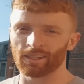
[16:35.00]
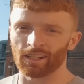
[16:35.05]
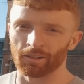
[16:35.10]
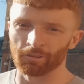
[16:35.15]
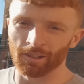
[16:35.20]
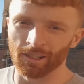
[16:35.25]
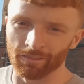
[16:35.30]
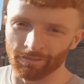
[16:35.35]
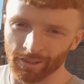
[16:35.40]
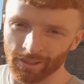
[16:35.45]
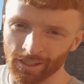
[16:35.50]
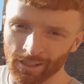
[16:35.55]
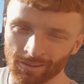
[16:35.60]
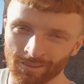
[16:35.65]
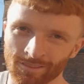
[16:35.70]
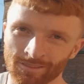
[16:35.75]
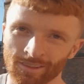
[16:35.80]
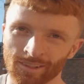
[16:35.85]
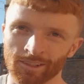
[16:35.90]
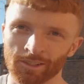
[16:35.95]
can get away yeah. with it now.
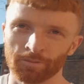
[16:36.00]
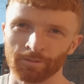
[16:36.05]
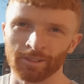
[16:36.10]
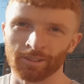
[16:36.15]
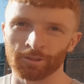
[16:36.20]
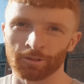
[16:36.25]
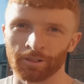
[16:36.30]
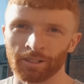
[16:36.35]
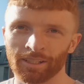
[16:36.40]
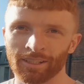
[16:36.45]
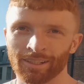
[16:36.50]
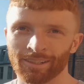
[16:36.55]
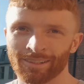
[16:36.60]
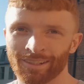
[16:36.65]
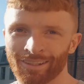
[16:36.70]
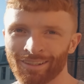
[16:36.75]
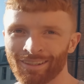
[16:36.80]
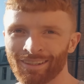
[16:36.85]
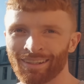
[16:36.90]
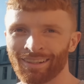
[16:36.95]
Ask me in twenty
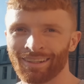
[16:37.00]
years.